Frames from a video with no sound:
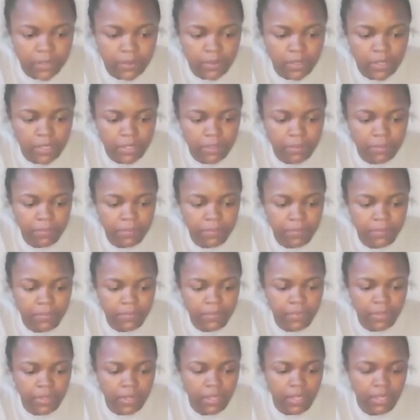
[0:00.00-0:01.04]
Okay,
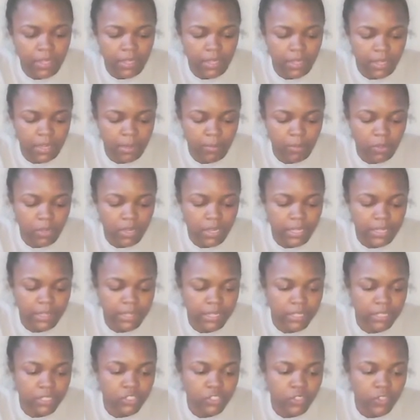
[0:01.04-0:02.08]
and I'm gonna let
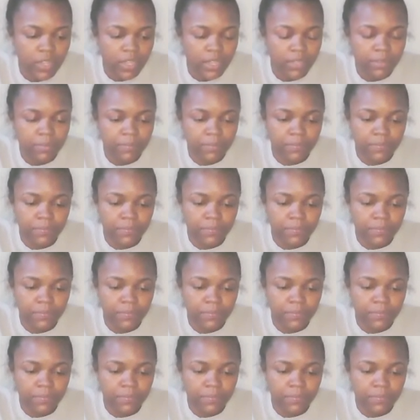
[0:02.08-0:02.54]
that dry.